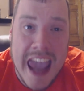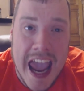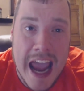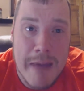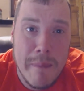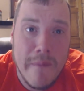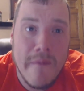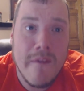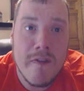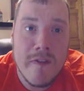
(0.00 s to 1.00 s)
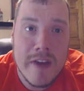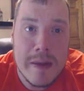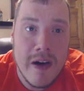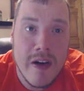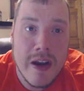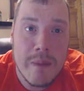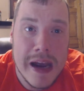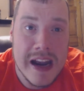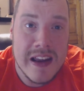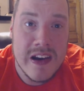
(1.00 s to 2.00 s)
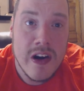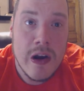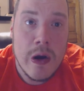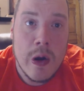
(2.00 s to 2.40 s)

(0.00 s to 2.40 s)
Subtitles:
capable female competitor